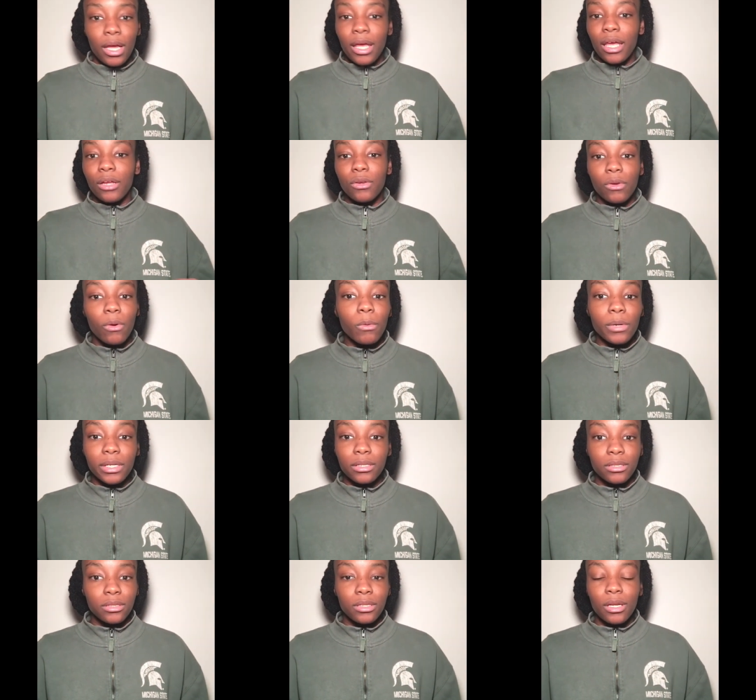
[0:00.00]
Ignore
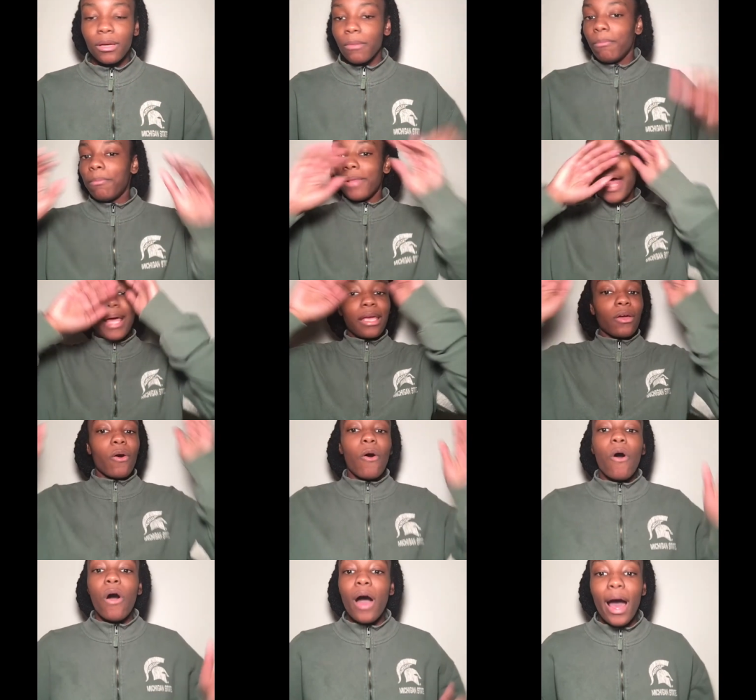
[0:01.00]
it. Block it
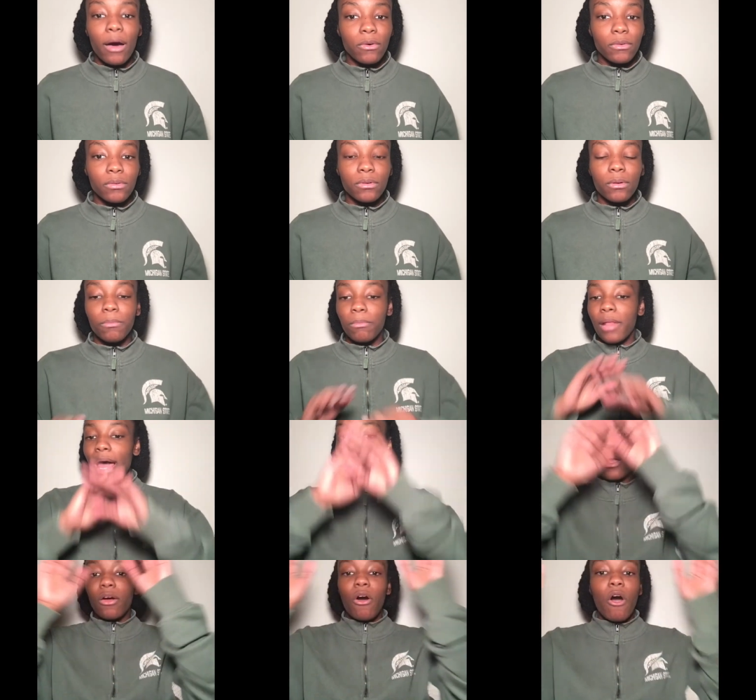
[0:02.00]
all out.
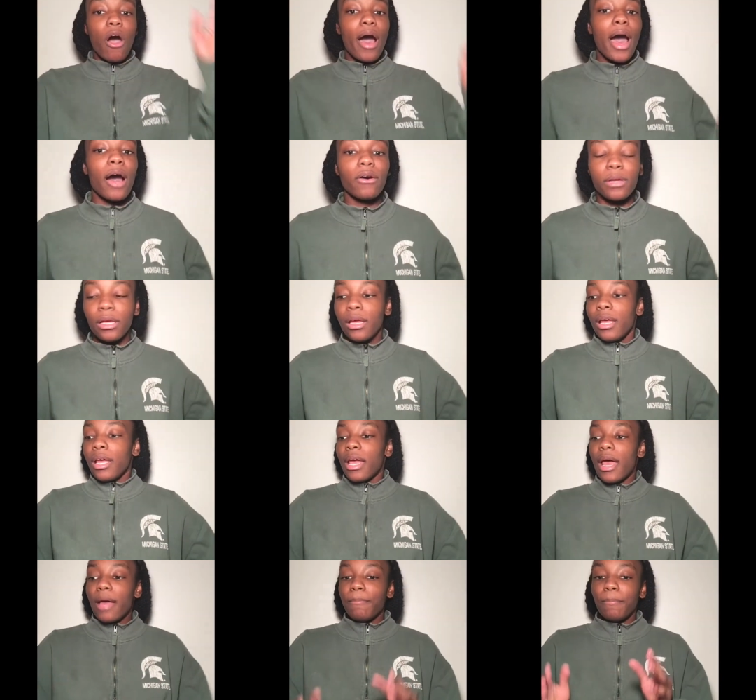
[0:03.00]
Block it all out
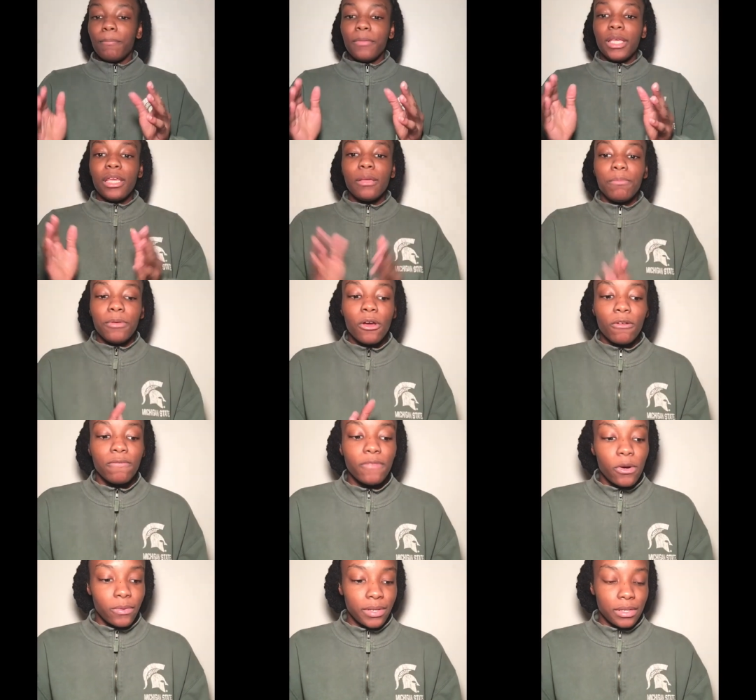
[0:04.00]
and keep your
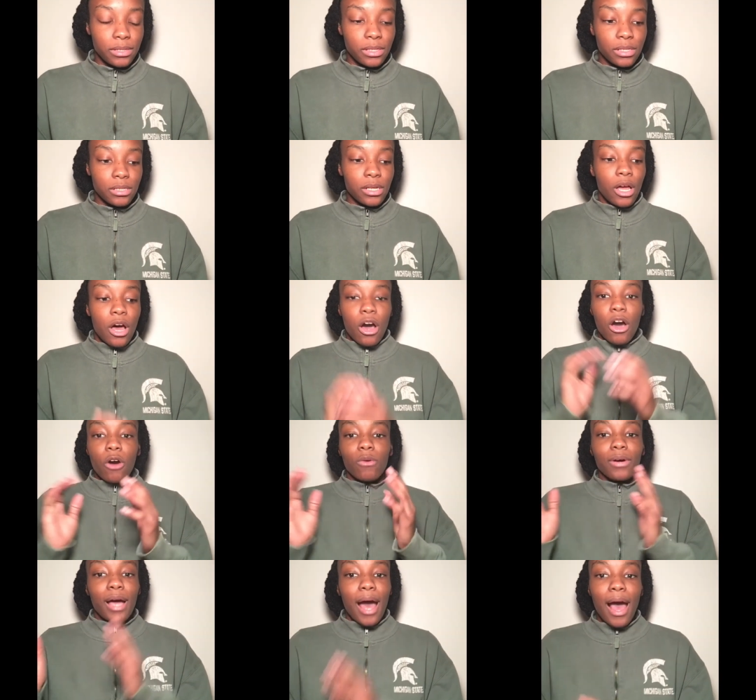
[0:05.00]
focuses
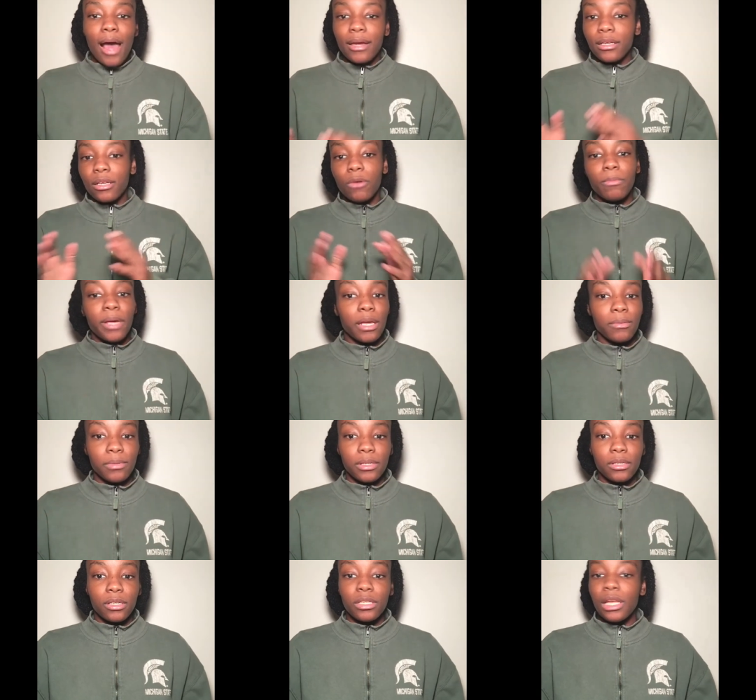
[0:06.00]
on God and your
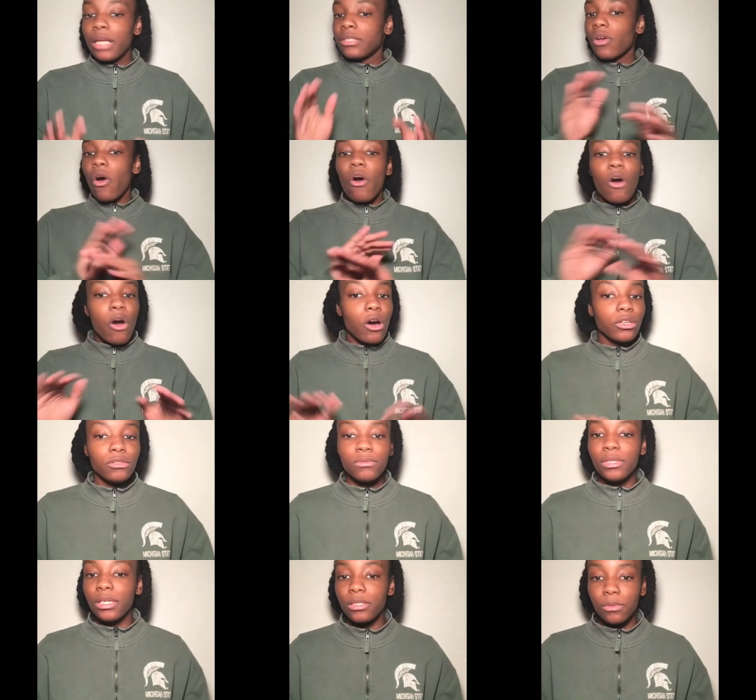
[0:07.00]
baby. That's all you
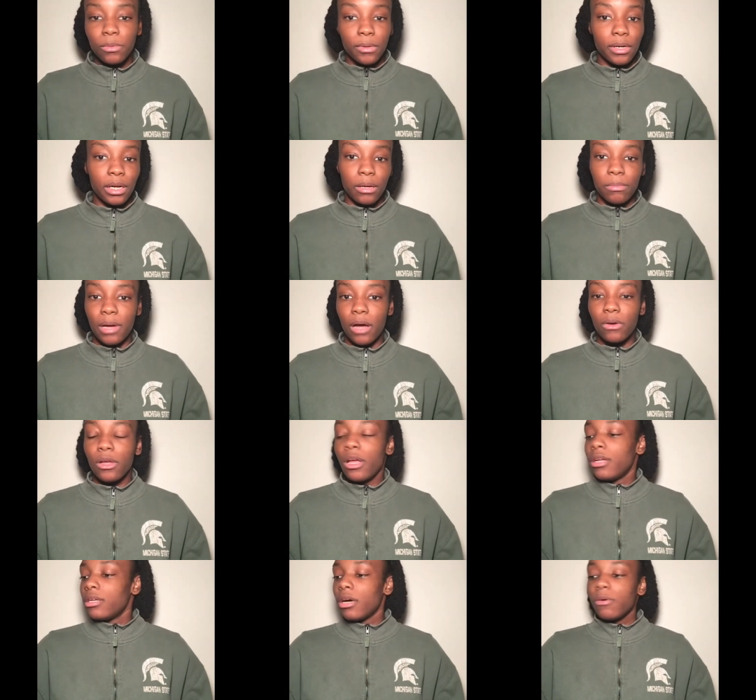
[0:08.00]
need to worry about.
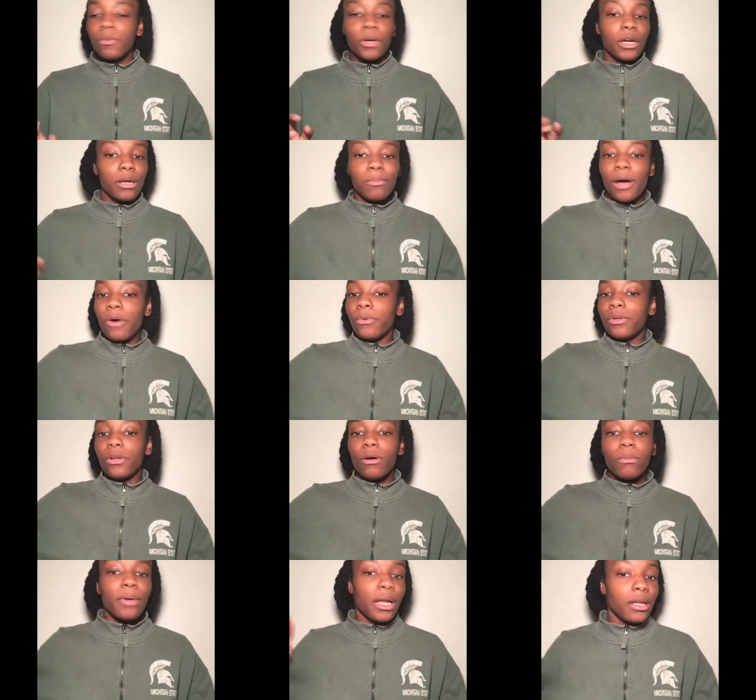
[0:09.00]
Don't worry about what
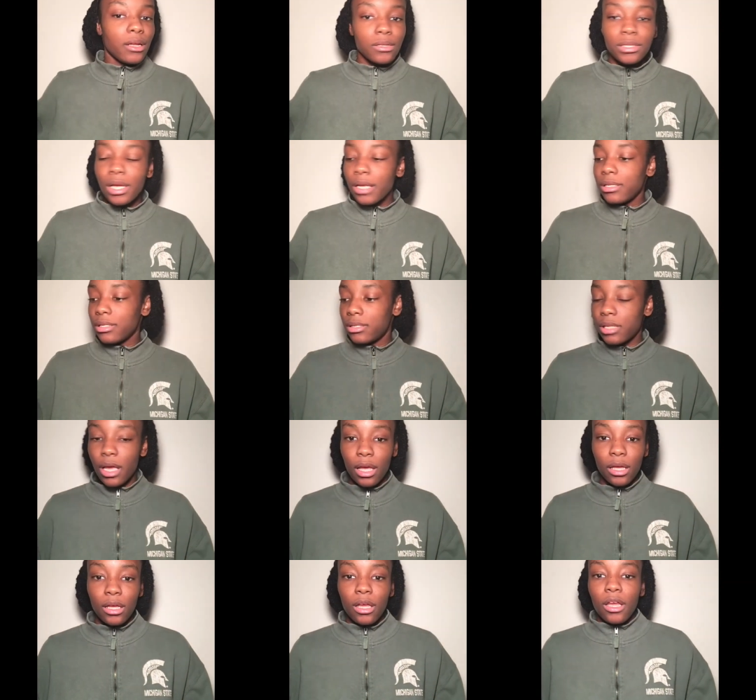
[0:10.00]
nobody else got to
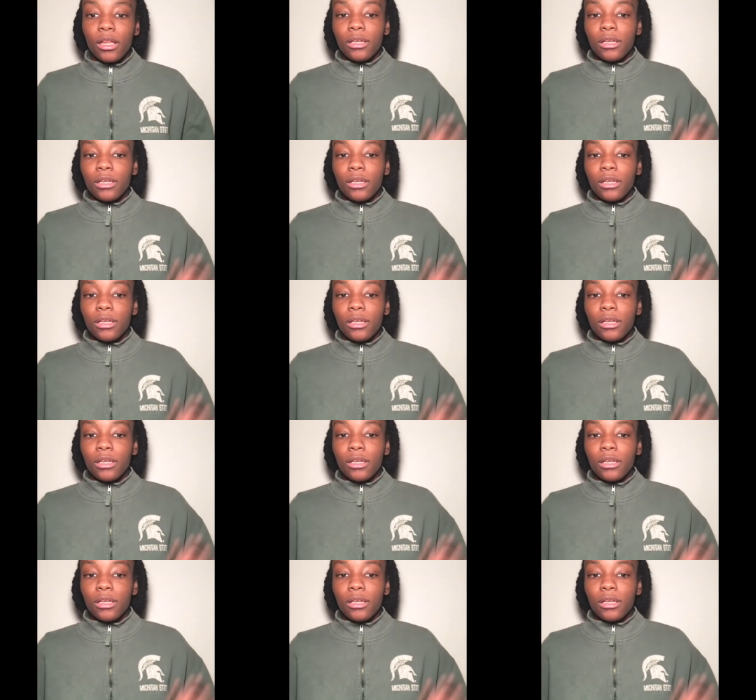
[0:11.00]
say.